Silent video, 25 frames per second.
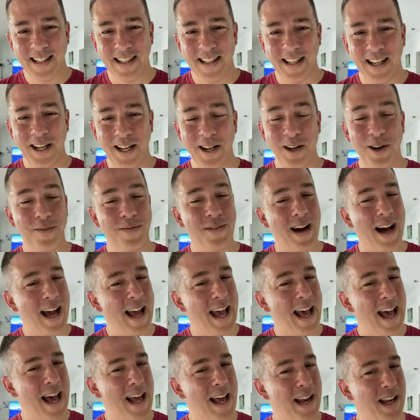You know, if I
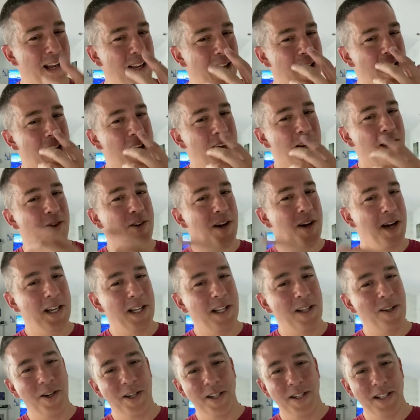had tried to
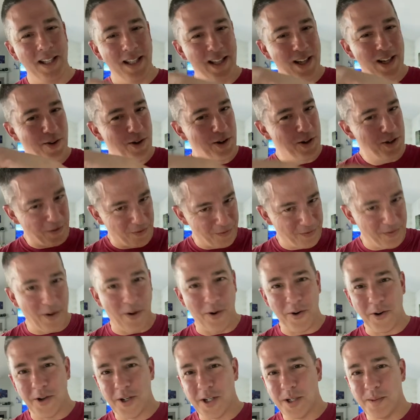look at the lyrics
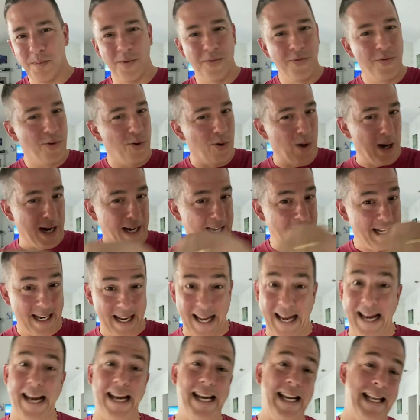first before I did
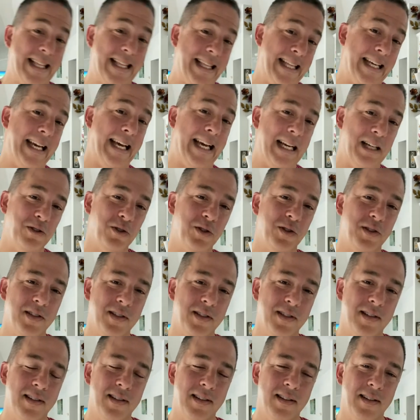anything else,
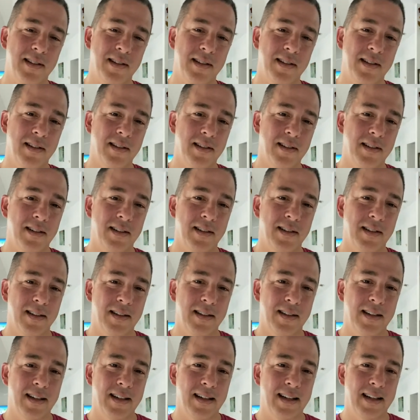
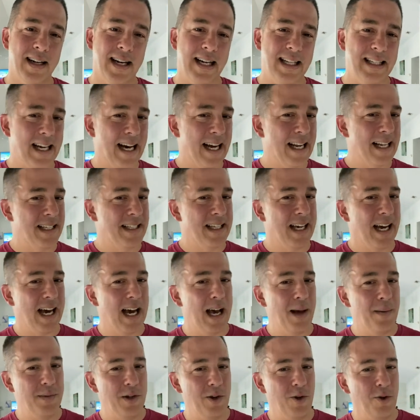a lot of
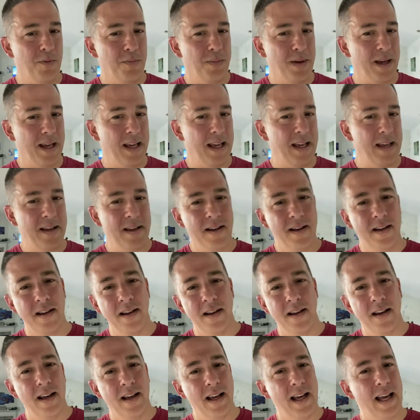times it would be
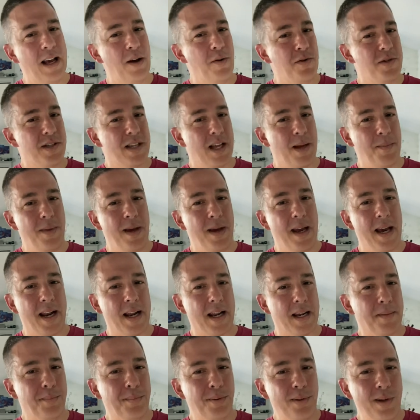it would set me on a
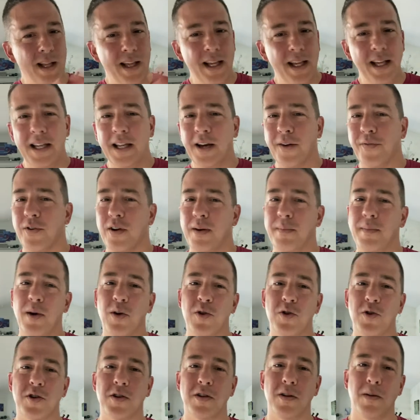completely different
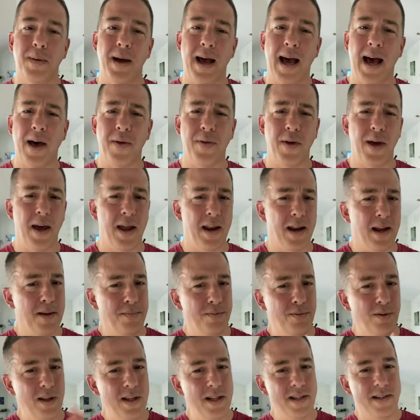emotional path and a
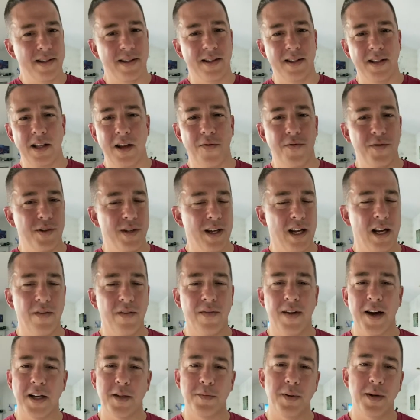completely different set of
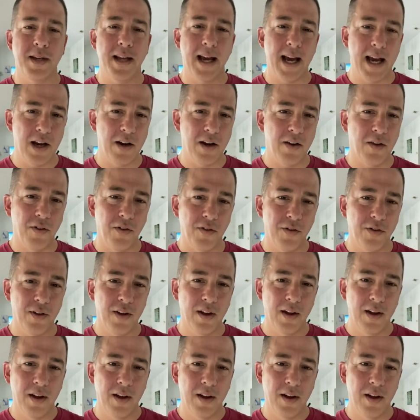expectations